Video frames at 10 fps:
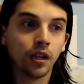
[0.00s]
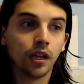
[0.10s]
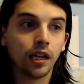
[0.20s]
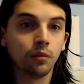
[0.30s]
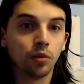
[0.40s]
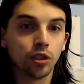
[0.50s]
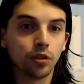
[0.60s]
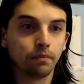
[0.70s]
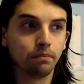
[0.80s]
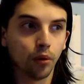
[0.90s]
in which
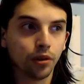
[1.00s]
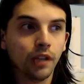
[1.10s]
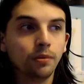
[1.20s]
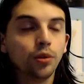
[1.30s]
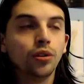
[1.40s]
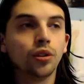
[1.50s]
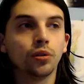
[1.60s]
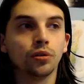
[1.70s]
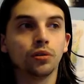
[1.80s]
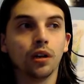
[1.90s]
both games are
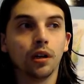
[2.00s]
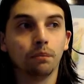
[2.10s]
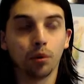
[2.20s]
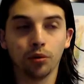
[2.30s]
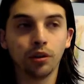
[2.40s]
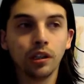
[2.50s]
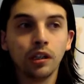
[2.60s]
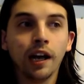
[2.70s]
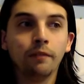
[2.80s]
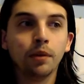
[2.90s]
shooters, both are going to
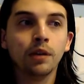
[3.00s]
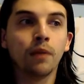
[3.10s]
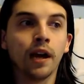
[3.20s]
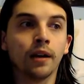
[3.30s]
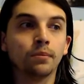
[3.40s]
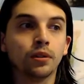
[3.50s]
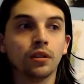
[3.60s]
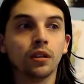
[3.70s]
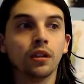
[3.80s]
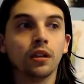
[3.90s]
have big maps,
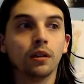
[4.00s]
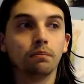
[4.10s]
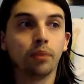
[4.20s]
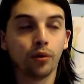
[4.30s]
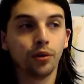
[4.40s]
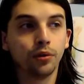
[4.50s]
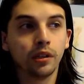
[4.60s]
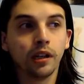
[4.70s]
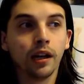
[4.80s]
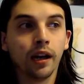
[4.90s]
both are going
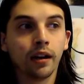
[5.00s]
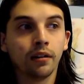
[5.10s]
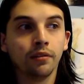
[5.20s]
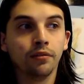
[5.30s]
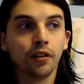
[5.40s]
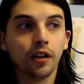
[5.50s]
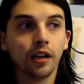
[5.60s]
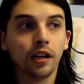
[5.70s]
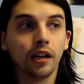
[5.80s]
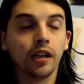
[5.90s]
to have
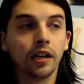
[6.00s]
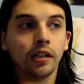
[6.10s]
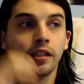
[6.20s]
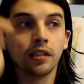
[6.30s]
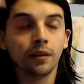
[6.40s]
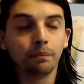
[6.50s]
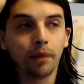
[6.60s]
a Battle